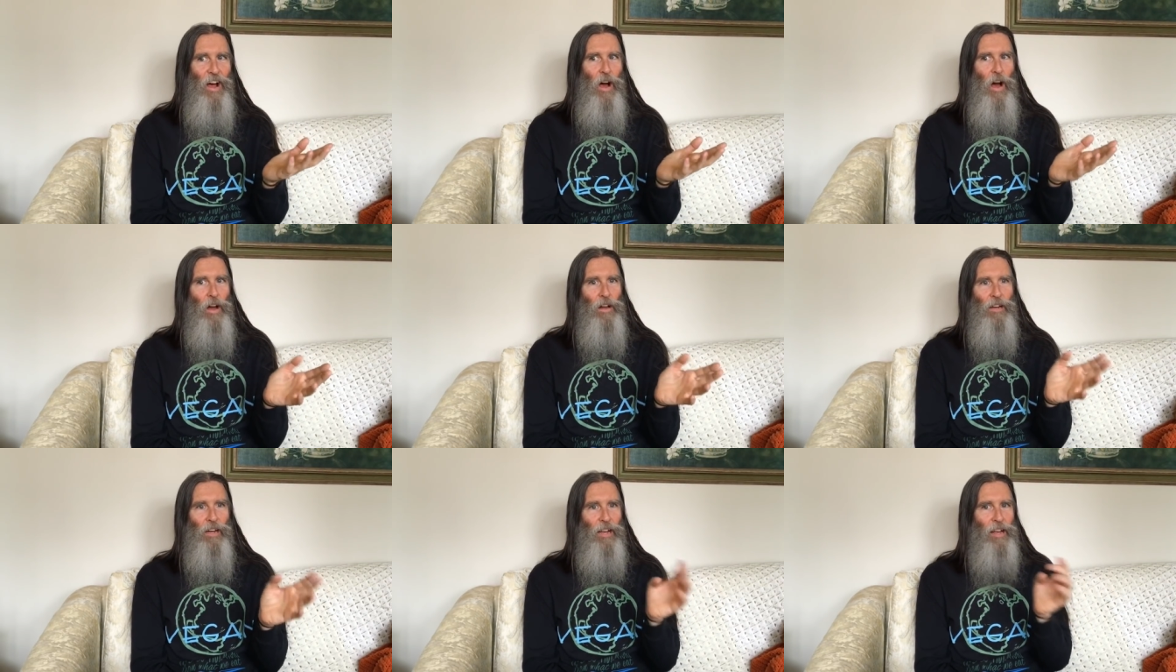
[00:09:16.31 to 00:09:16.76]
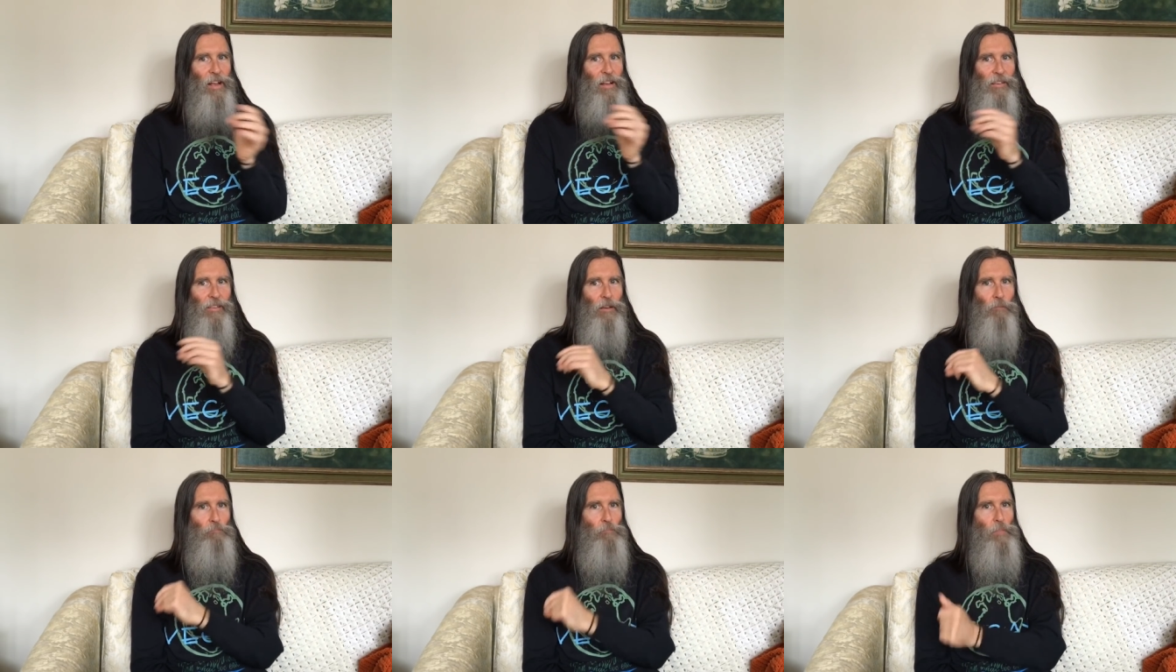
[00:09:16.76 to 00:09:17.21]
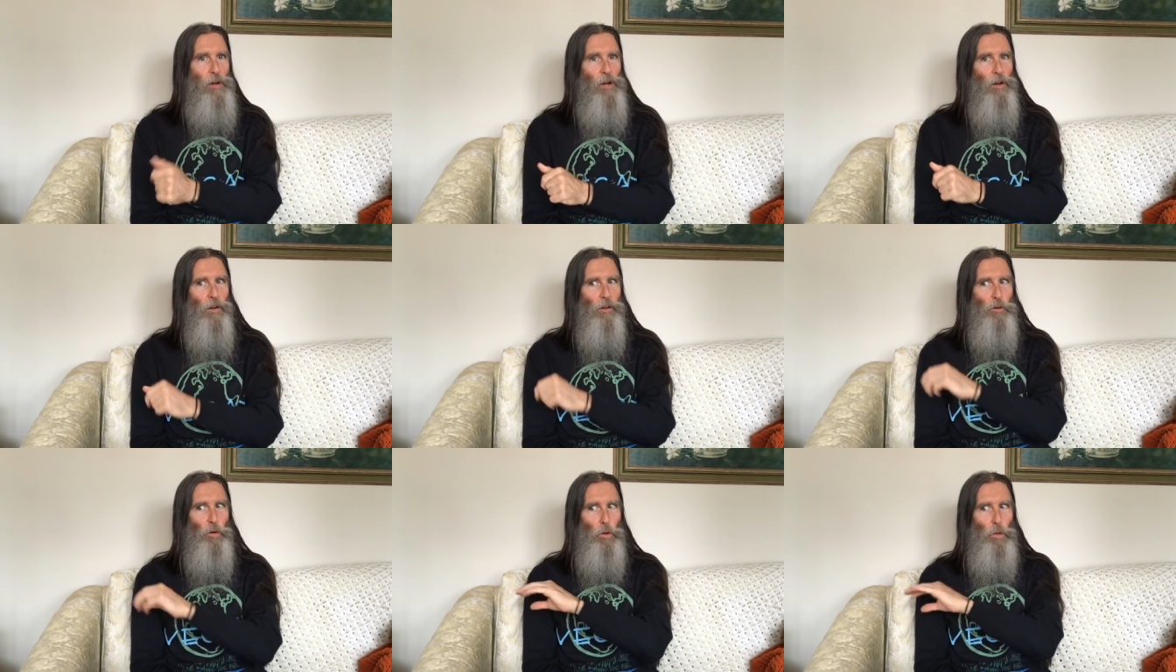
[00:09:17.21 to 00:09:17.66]
unless a
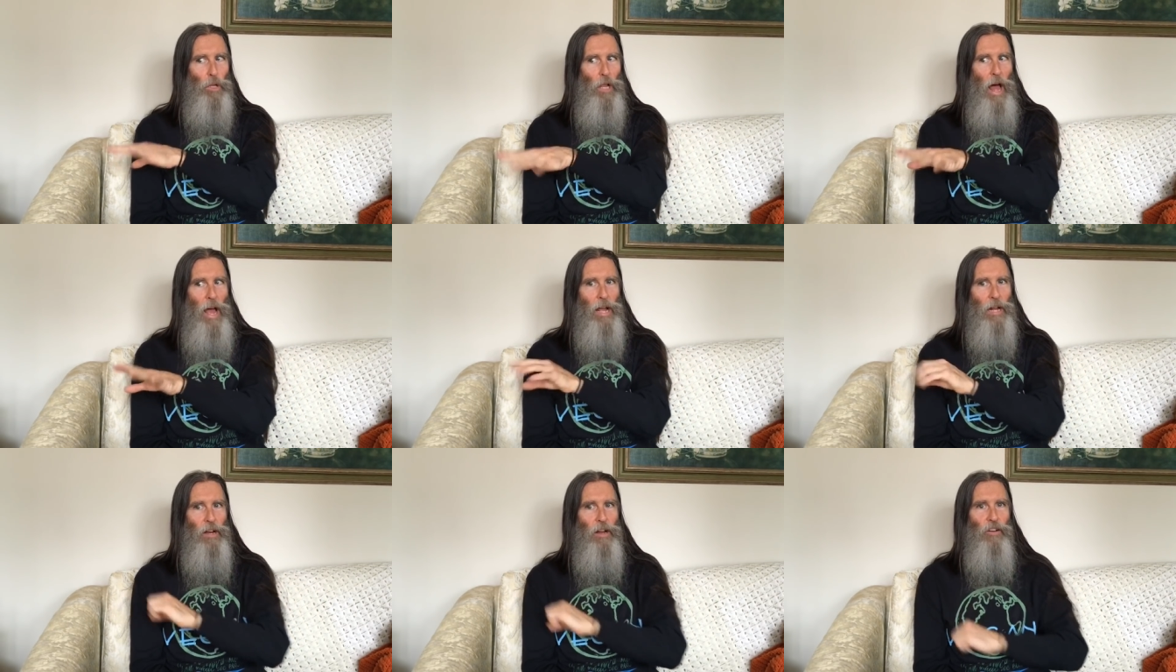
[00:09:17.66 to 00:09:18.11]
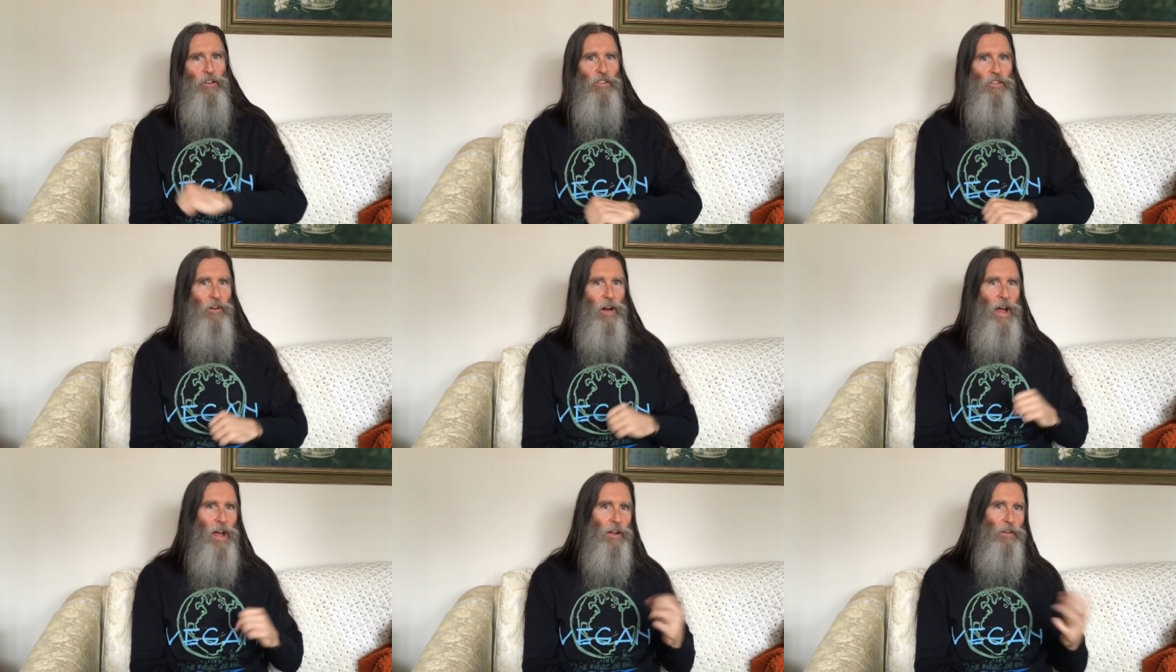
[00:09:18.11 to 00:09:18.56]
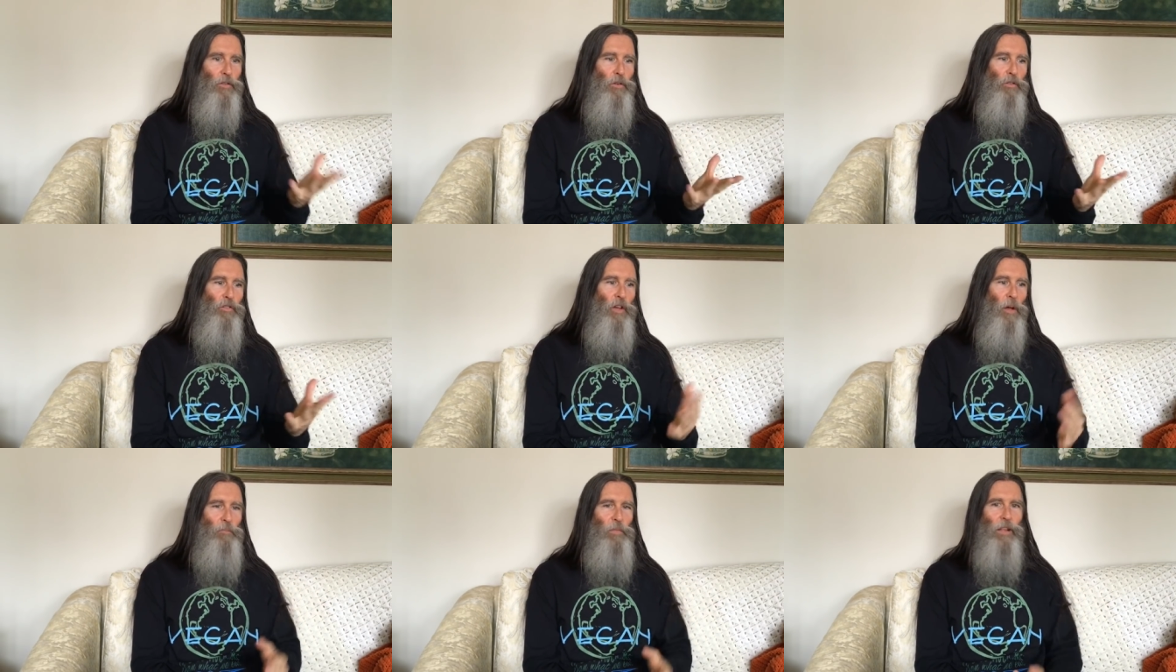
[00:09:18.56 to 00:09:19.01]
miracle, lightning strikes,
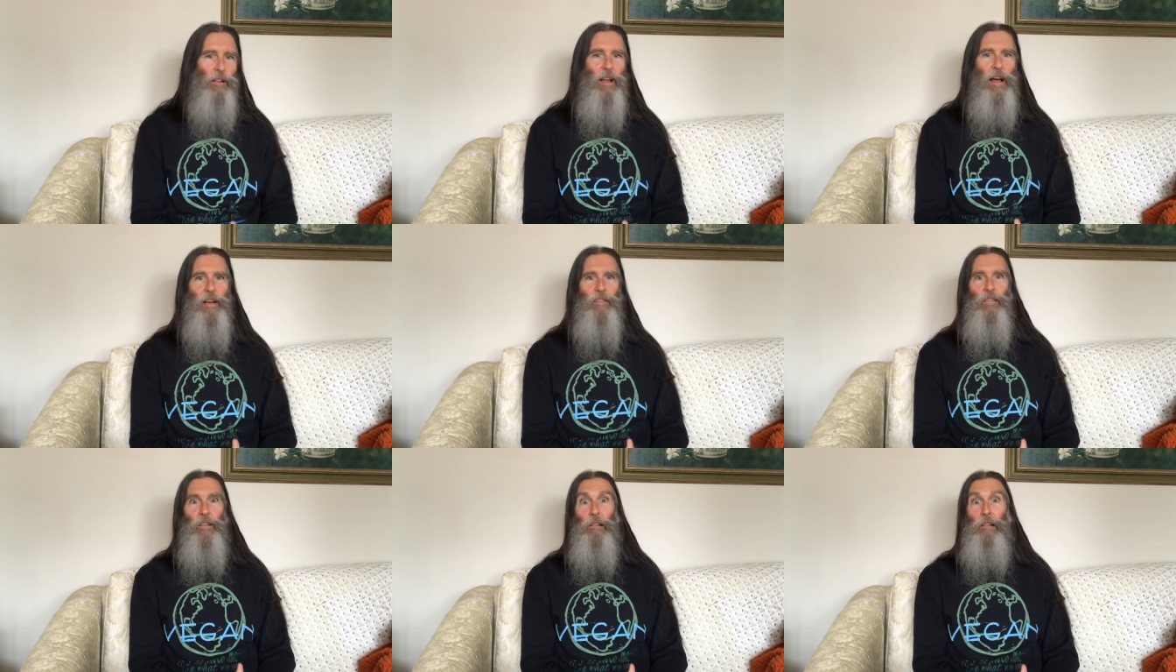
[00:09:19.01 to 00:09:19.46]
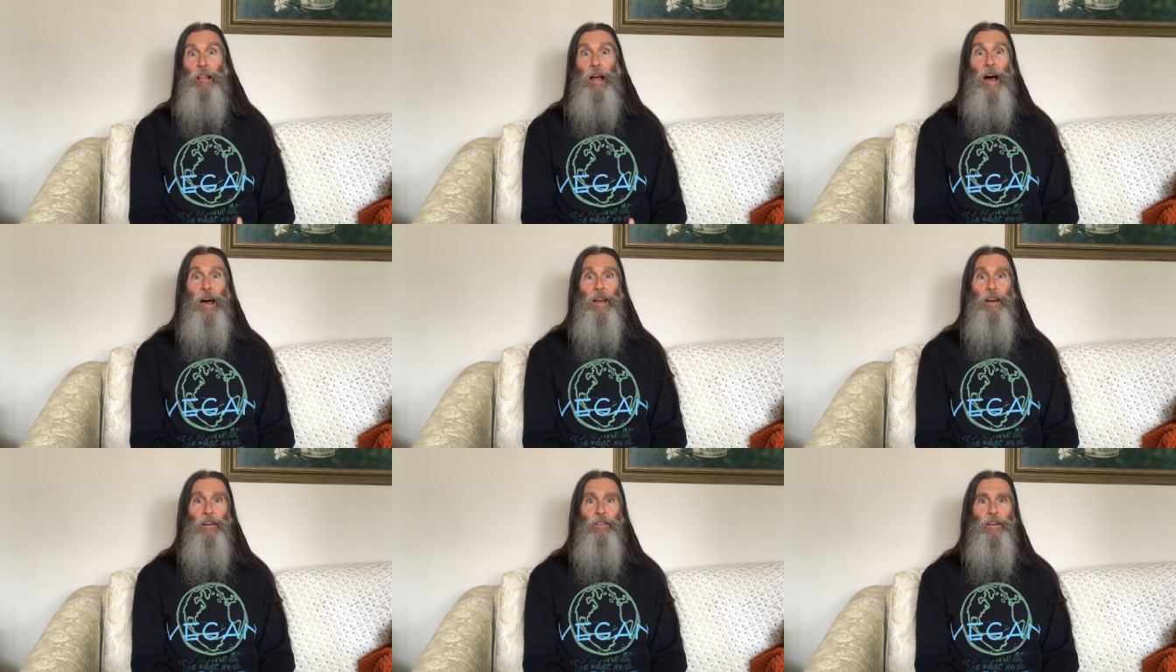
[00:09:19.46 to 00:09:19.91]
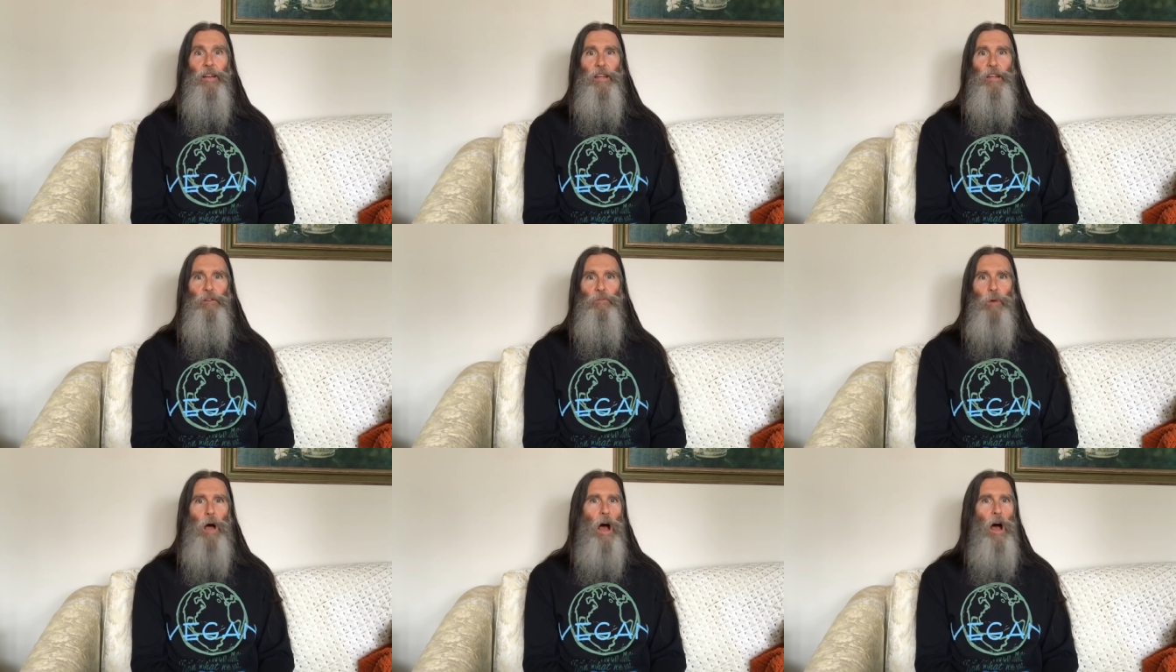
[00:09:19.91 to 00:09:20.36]
or something like the
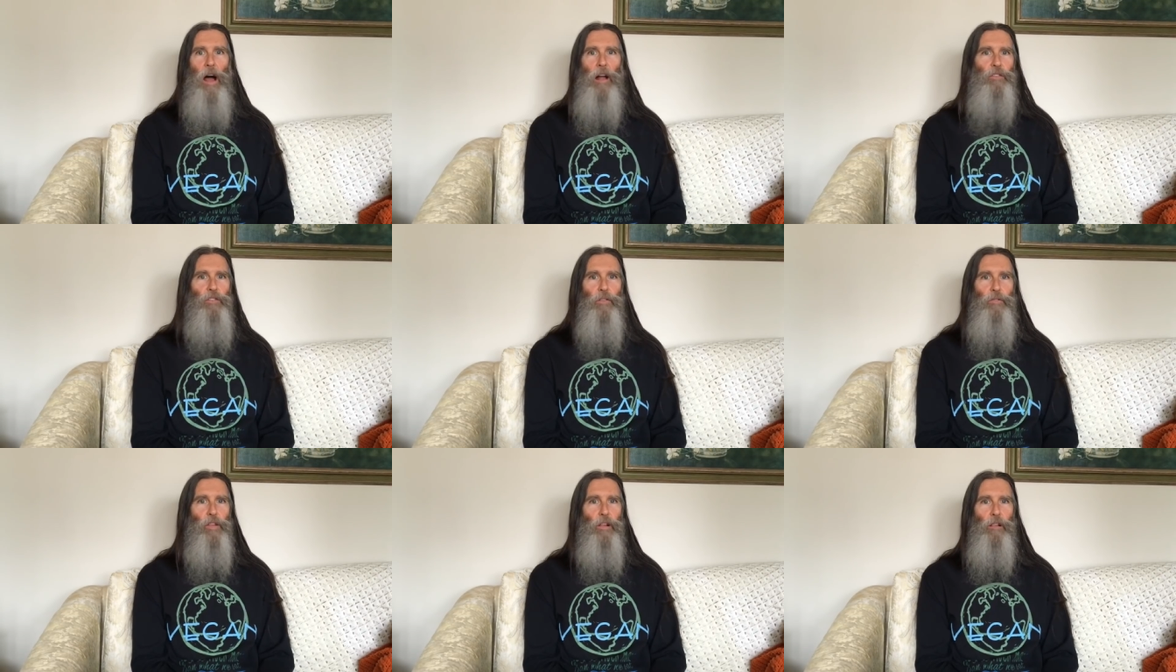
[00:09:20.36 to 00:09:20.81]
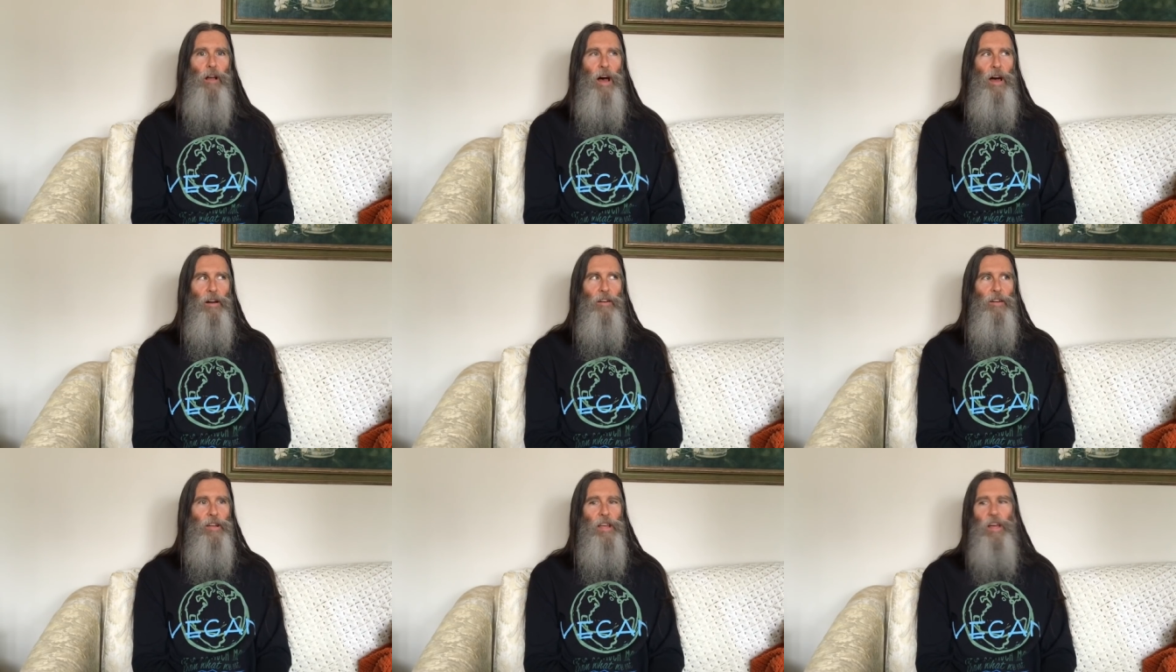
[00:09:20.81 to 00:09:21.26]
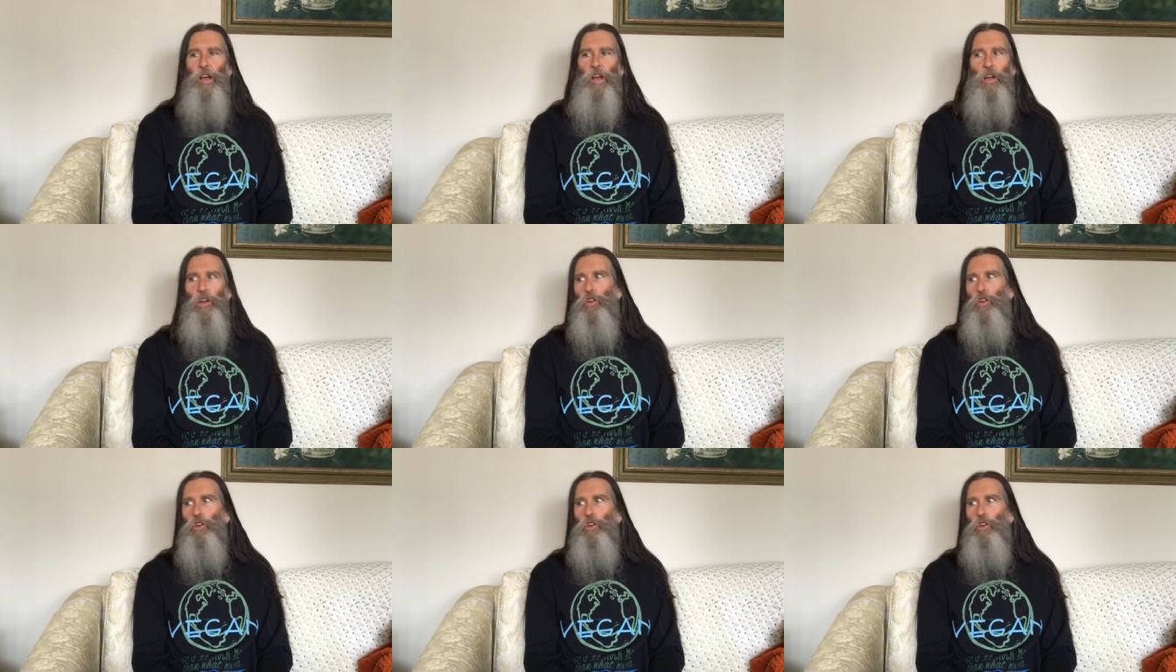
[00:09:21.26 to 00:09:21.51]
lottery, odds of the lottery,